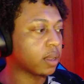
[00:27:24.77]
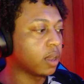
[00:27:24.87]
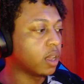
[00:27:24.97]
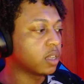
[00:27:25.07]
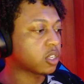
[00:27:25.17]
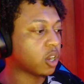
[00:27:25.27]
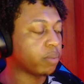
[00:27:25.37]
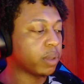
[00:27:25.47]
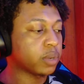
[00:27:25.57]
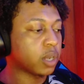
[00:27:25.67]
certain
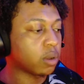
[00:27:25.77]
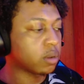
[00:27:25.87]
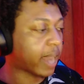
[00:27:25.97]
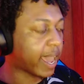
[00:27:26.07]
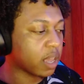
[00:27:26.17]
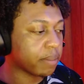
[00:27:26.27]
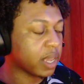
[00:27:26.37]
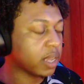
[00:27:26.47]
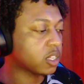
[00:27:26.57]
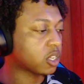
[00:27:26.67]
people don't like
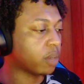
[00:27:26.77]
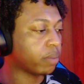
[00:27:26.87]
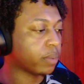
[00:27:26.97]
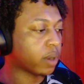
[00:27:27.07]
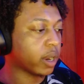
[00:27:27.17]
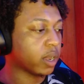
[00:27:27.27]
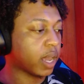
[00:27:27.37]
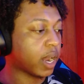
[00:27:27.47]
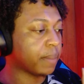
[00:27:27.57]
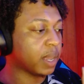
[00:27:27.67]
me, certain people aren't, and
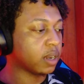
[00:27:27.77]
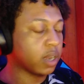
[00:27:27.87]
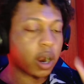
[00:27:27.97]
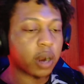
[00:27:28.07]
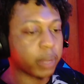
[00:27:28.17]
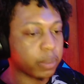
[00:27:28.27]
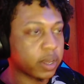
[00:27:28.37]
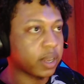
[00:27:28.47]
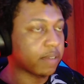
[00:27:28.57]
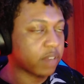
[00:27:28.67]
I mean, there are people in
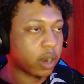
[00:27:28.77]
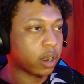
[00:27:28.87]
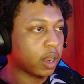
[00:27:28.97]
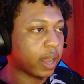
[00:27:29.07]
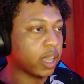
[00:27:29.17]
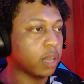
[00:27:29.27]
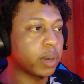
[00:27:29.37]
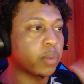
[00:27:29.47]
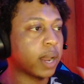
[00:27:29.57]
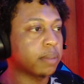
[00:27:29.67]
life that aren't gonna like you, but
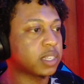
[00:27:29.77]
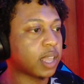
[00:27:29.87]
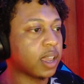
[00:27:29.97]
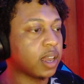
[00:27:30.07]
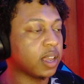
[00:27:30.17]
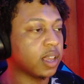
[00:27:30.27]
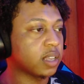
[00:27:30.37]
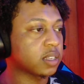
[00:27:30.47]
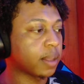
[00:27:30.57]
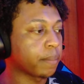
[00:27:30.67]
what I'm saying
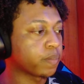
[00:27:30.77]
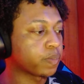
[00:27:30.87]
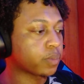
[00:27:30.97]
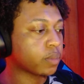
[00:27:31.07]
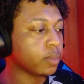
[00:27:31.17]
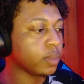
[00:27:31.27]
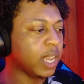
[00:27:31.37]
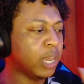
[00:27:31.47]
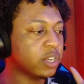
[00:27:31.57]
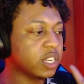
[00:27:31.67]
is, it
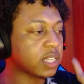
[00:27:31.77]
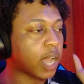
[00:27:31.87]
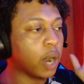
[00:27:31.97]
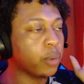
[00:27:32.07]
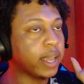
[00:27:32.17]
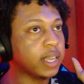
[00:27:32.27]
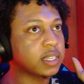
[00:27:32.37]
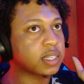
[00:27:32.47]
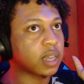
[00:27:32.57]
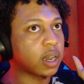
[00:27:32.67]
was just
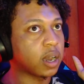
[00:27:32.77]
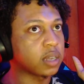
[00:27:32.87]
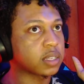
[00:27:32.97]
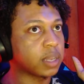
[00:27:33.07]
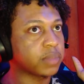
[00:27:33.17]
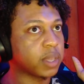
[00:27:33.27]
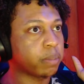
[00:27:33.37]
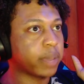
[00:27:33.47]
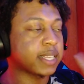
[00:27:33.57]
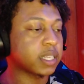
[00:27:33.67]
always something
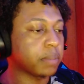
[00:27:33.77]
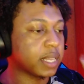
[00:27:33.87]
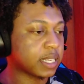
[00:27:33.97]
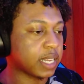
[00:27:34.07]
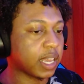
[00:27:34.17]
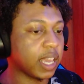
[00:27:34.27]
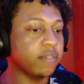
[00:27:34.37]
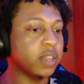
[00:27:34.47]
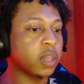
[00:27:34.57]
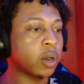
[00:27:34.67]
pessimistic,
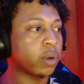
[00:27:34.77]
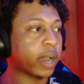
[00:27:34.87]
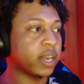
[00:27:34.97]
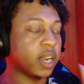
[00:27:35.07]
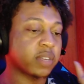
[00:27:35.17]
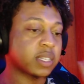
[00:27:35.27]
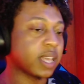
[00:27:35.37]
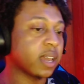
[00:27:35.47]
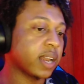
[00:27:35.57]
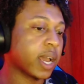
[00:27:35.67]
even though I never said
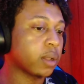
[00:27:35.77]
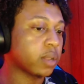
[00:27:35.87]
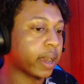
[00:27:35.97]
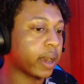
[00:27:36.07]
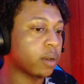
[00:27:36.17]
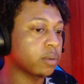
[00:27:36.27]
it out loud,